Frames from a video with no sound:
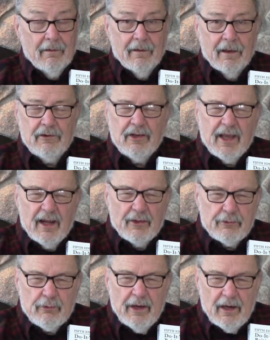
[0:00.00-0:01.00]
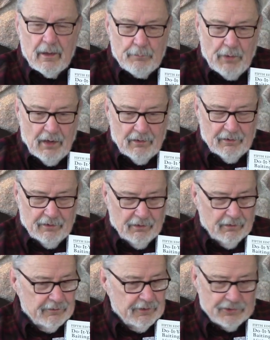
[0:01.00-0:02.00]
and you get a 300 pounder, and
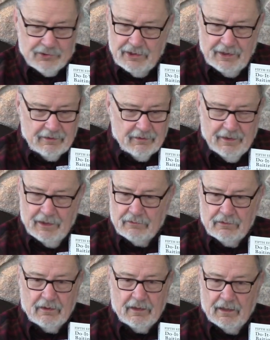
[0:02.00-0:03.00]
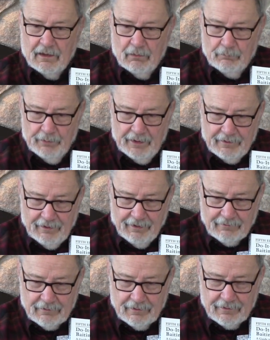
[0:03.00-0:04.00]
you'll just shake your head. Look at how big
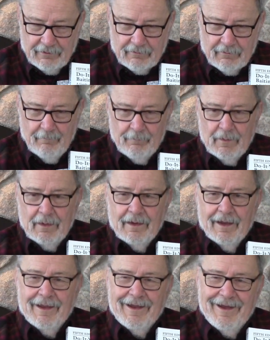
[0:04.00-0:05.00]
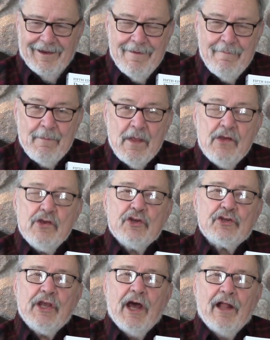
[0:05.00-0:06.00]
that thing is. You
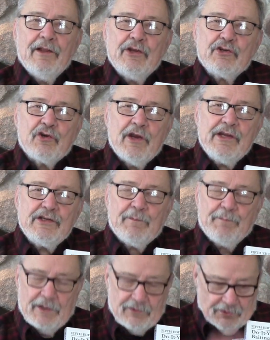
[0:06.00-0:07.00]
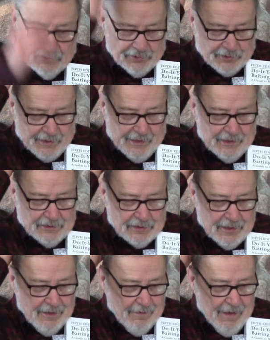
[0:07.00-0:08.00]
see all these crazy pictures of the guys
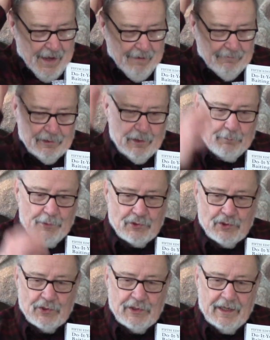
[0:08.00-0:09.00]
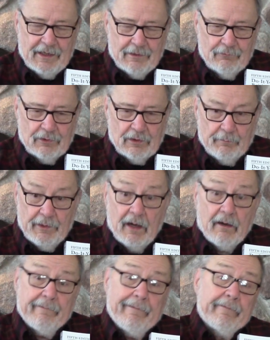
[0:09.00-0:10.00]
having their picture taken with the
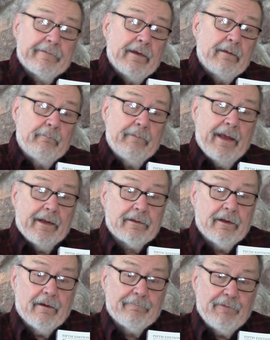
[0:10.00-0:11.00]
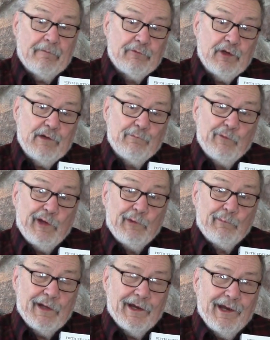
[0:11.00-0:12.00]
bear, and they're sitting back there 15
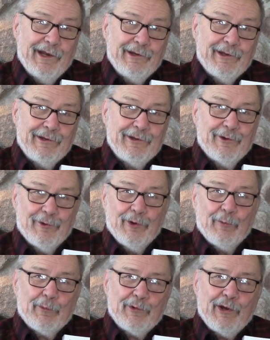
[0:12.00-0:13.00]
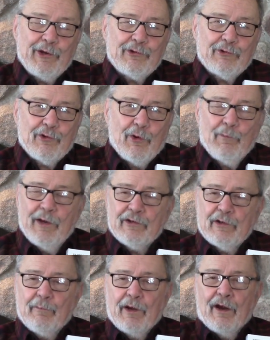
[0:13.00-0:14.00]
feet behind it, you know, in a position, so it
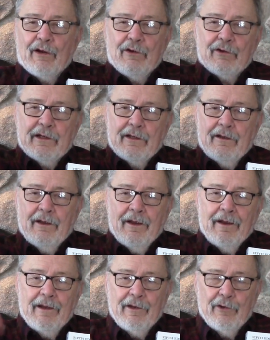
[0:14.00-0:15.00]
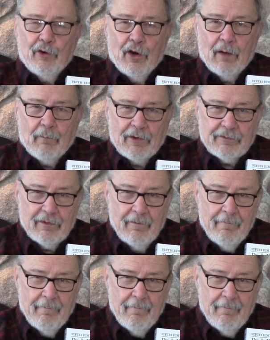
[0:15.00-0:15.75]
makes the bear look enormous.